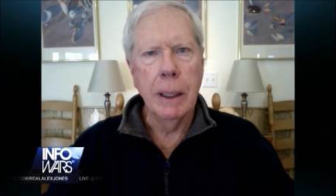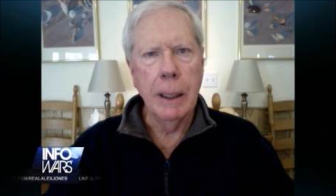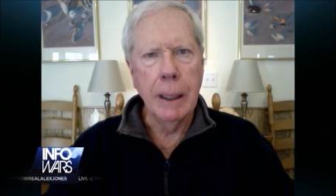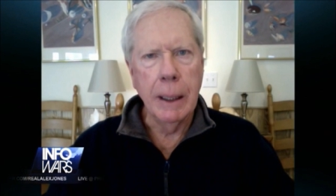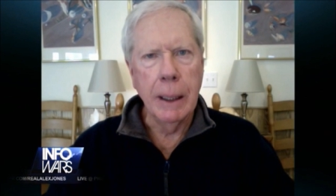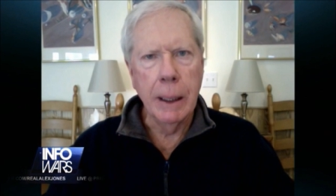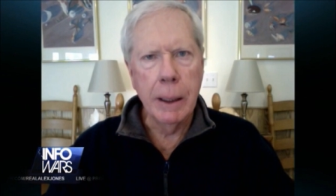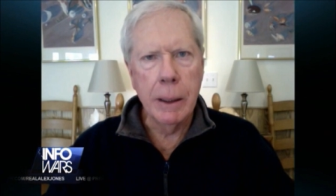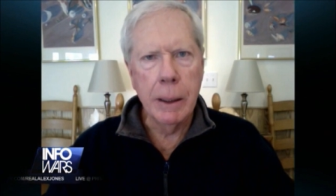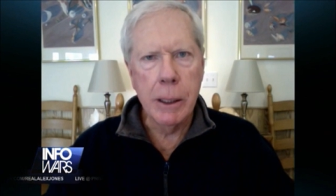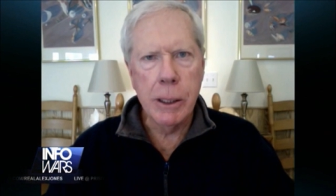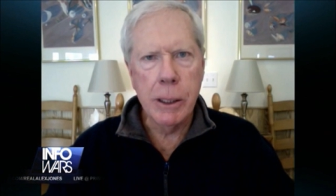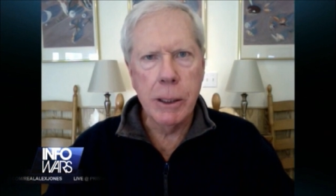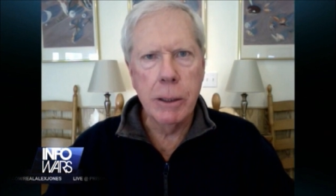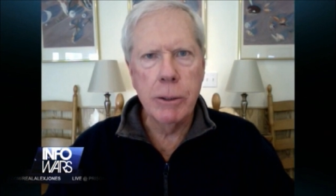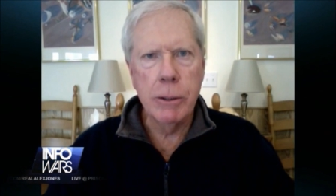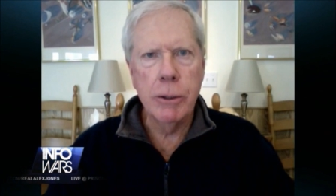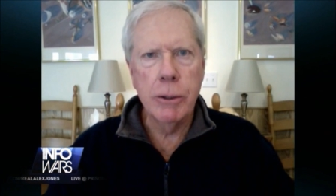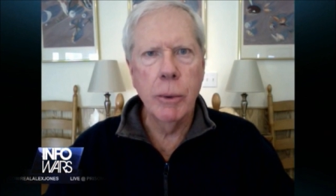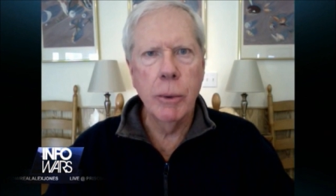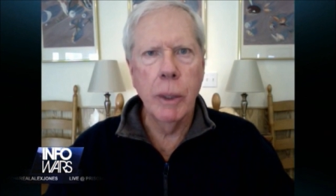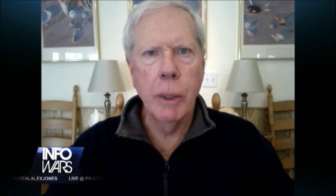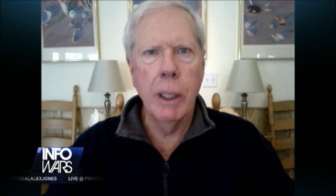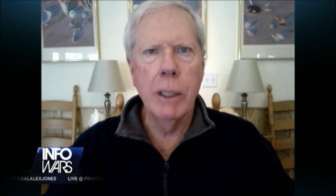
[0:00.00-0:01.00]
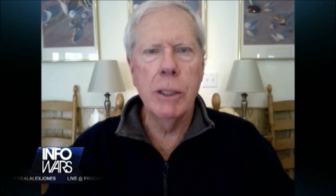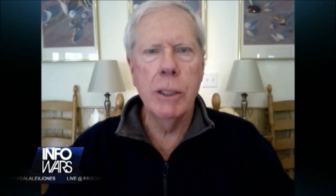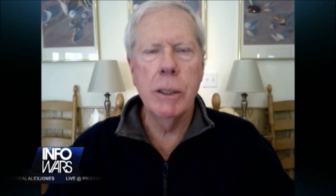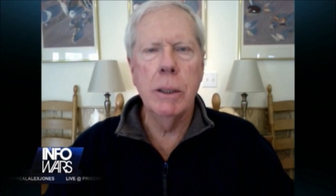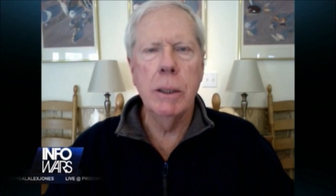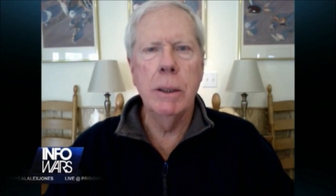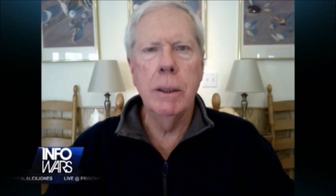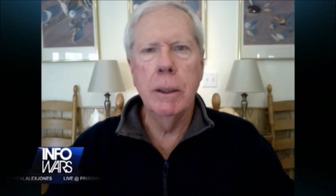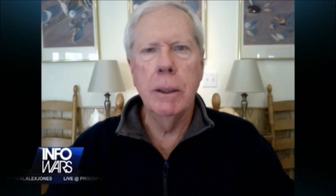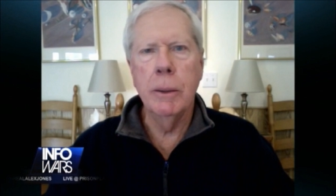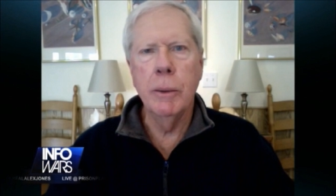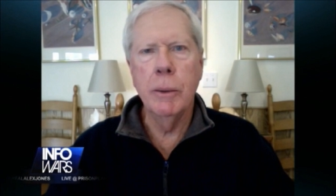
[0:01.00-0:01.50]
in a
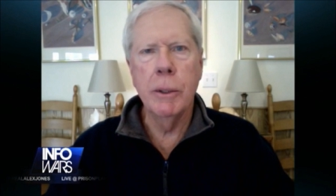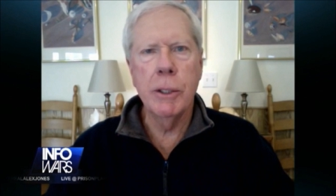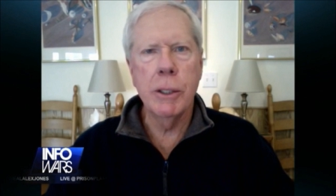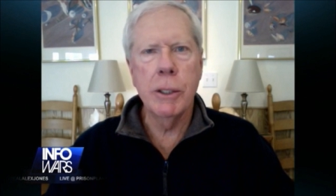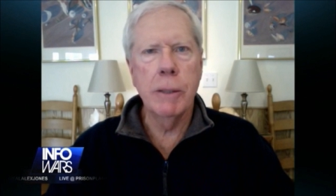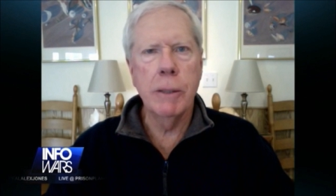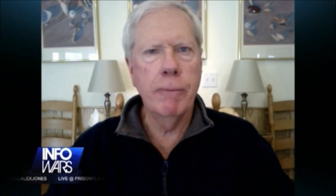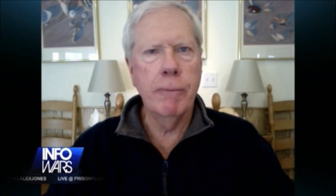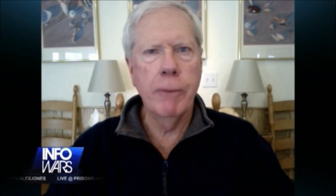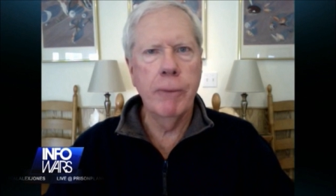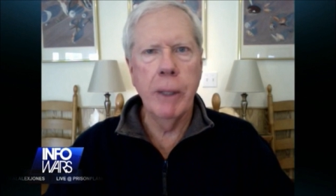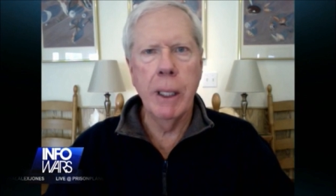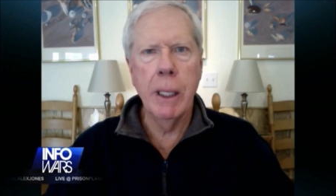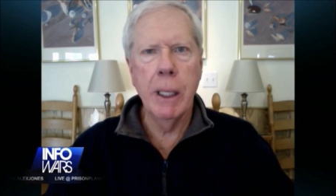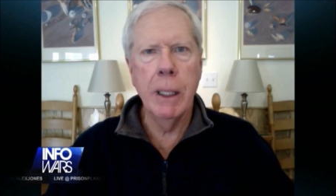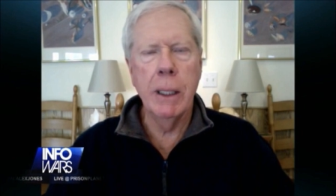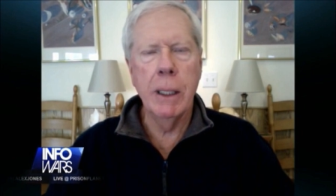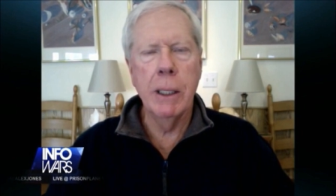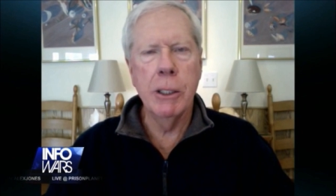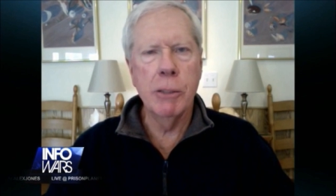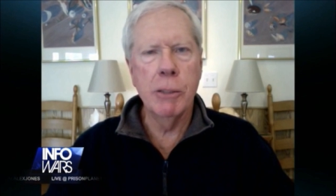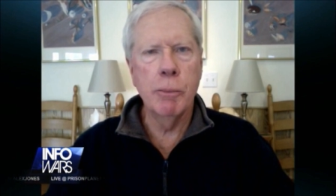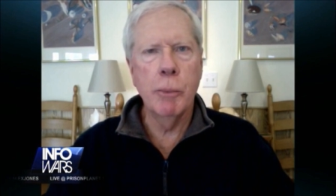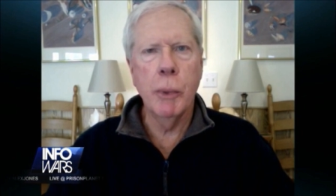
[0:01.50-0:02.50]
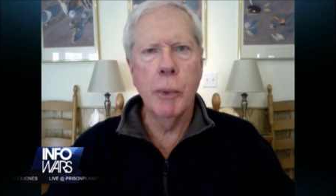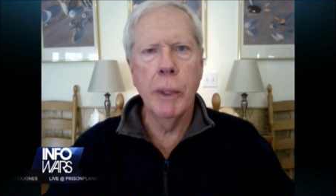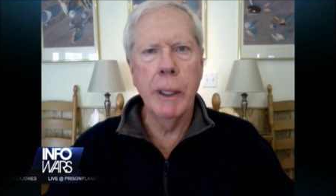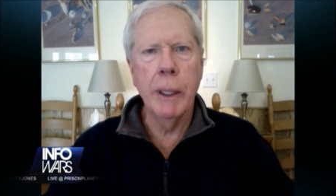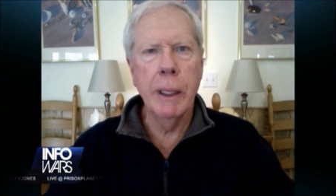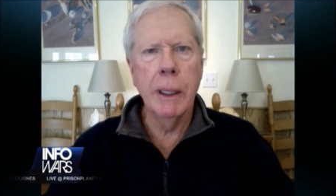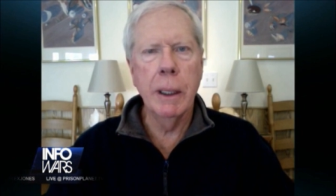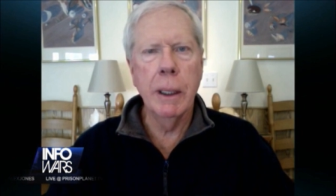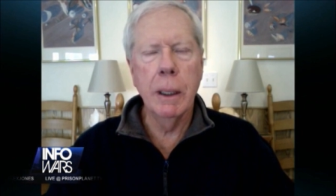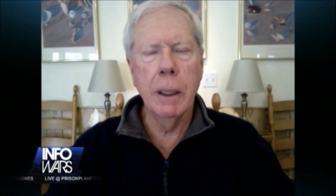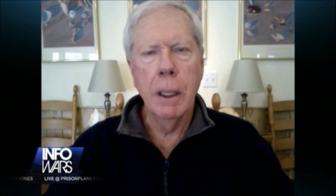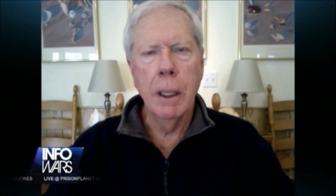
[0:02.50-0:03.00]
situation in which the Fed is
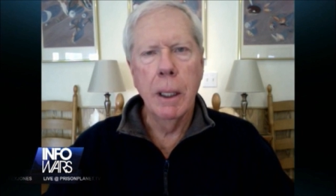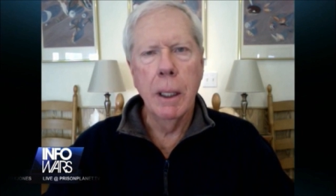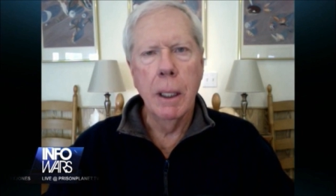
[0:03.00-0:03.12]
printing